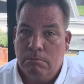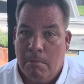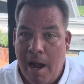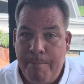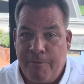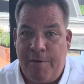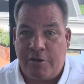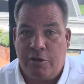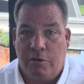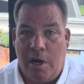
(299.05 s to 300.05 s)
my
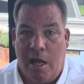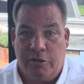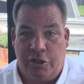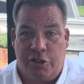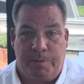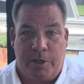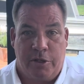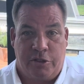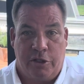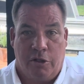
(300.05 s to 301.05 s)
professional knowledge,
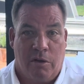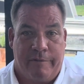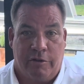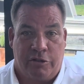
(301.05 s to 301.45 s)
experience, and the level of